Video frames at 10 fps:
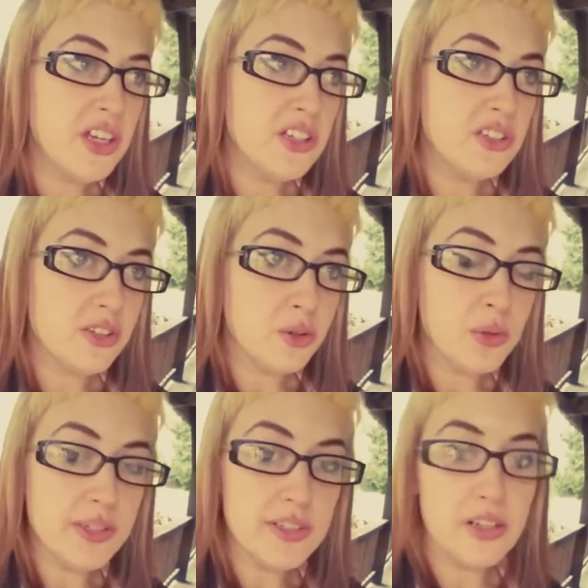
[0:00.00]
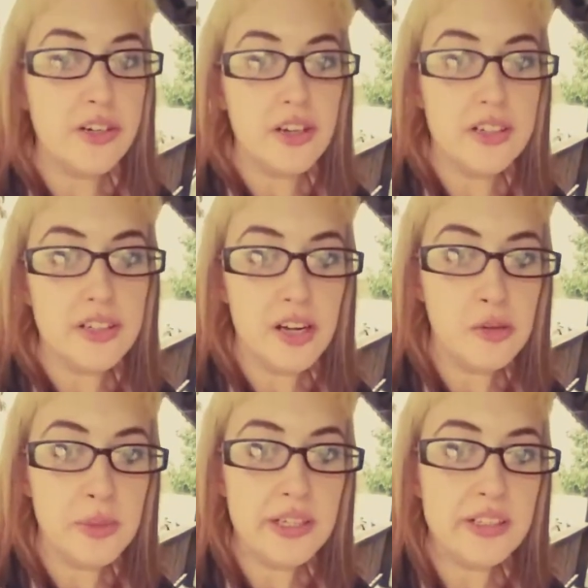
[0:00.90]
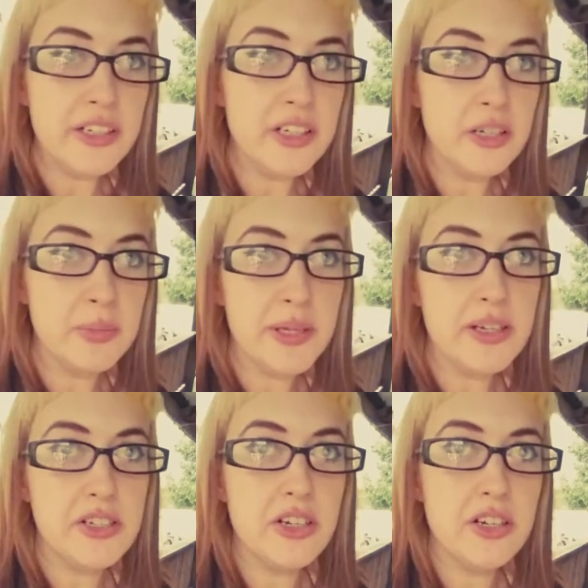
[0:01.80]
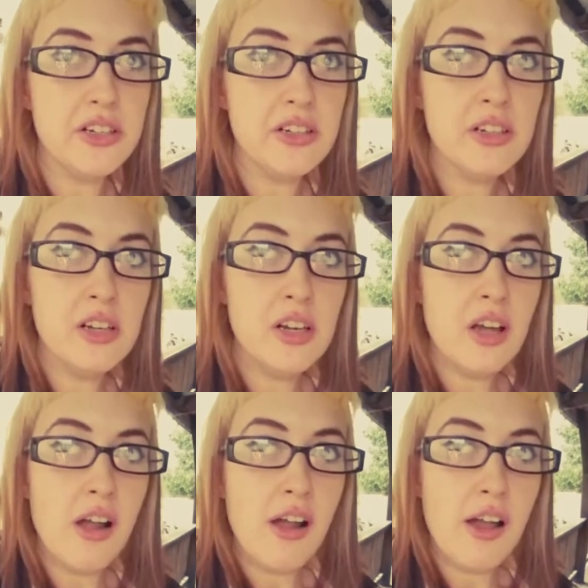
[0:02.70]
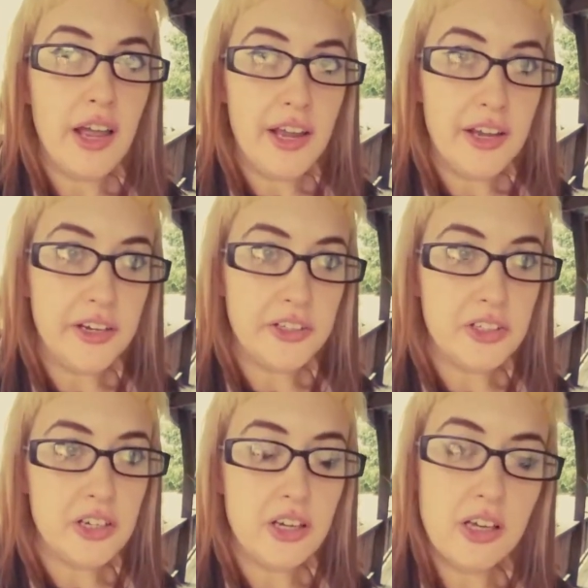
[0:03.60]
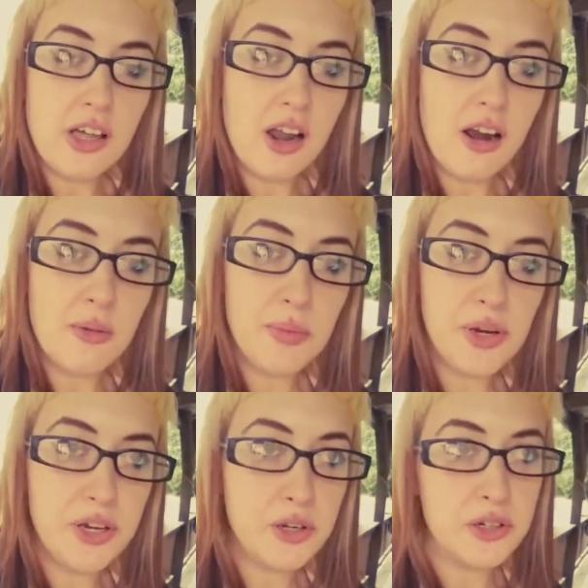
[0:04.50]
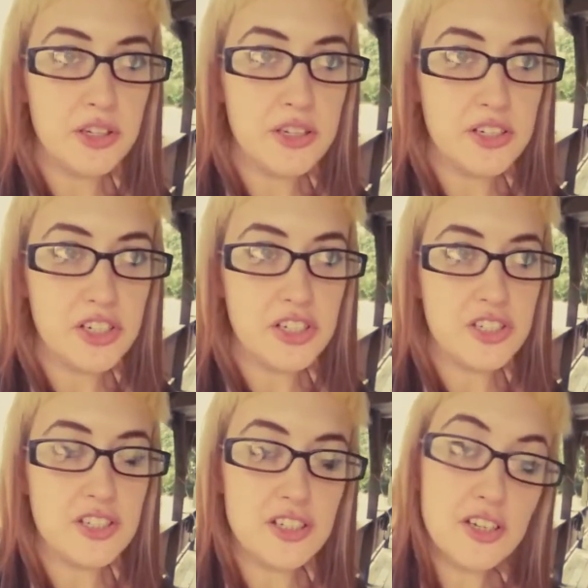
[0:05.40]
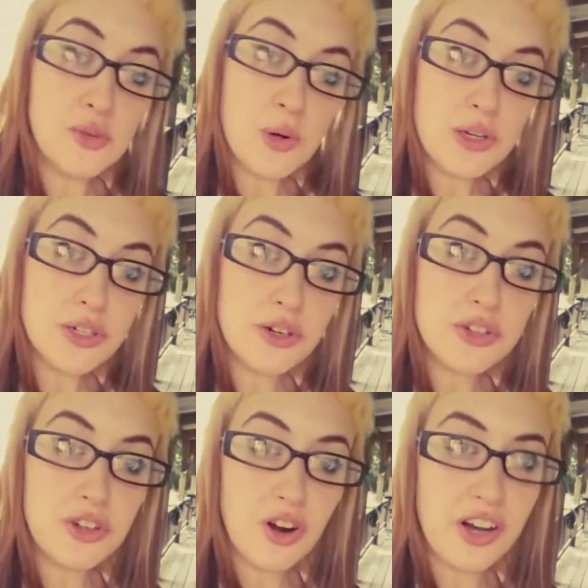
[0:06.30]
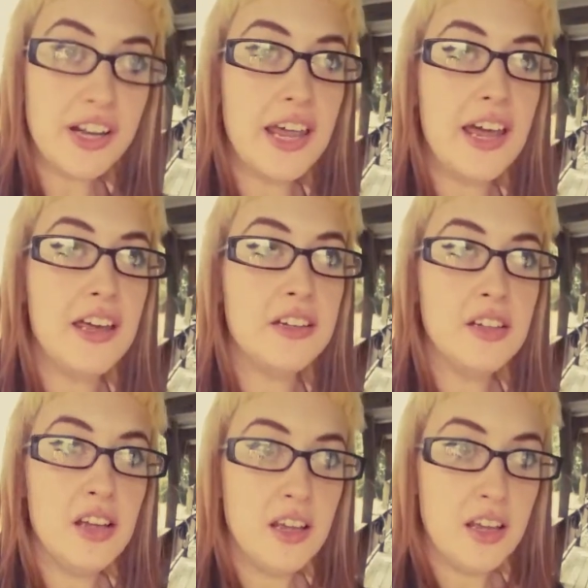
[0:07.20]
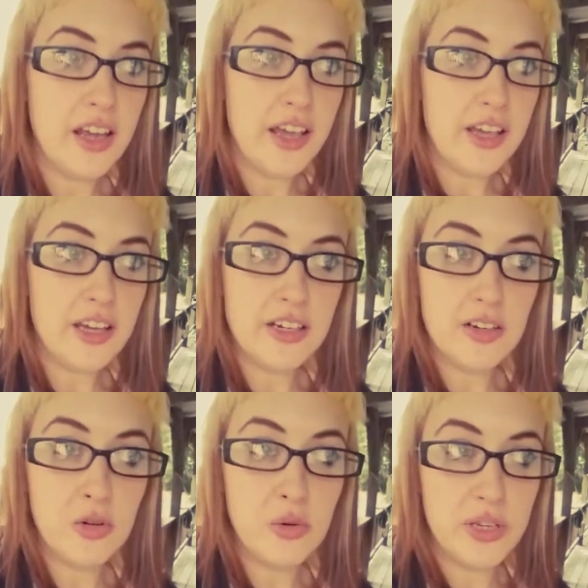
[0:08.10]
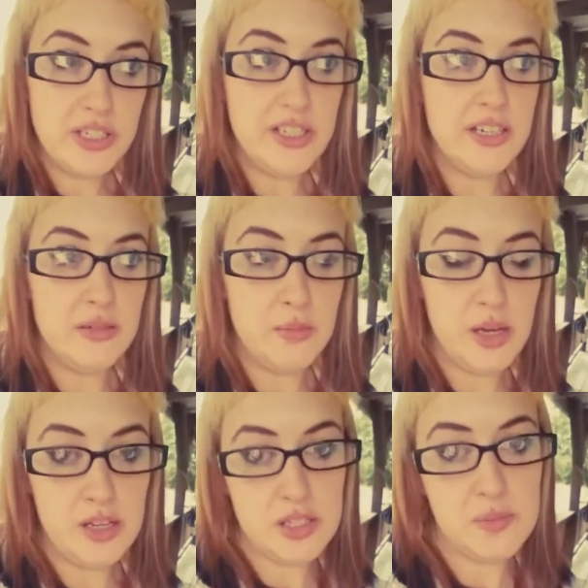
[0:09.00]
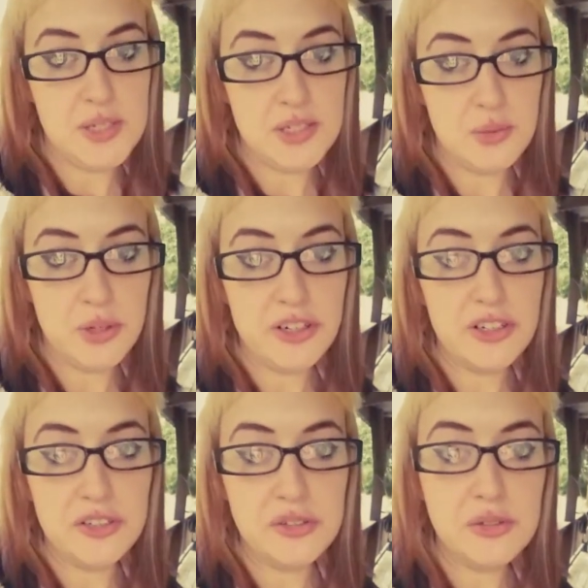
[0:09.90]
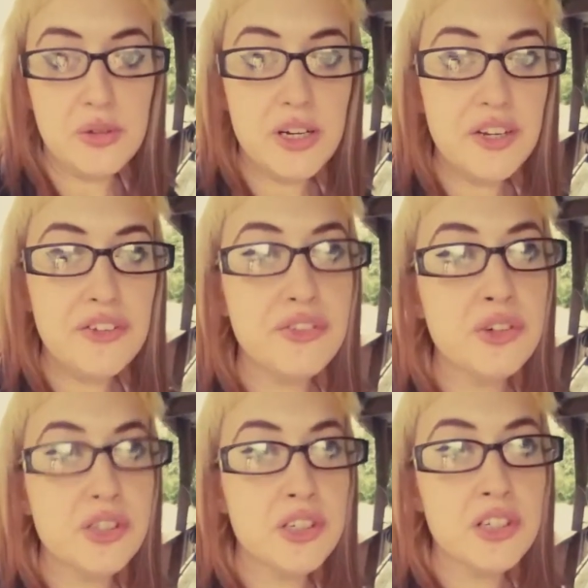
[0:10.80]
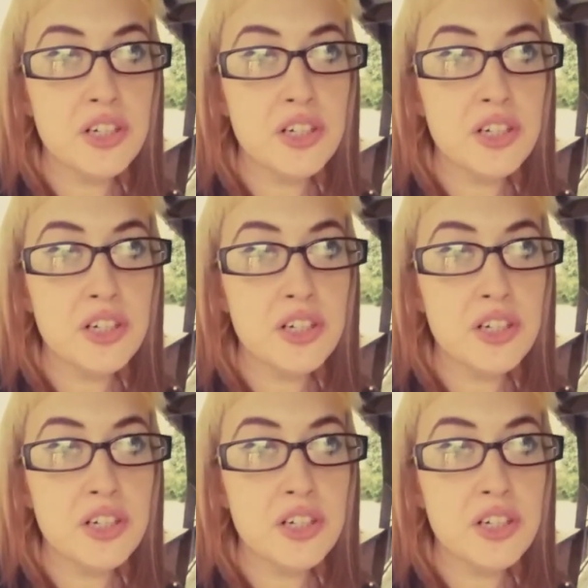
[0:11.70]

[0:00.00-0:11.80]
So once they're done, then I'll be cleaning up the kitchen and putting the dishes in the dishwasher, starting that, and going to get my husband's work clothes ready for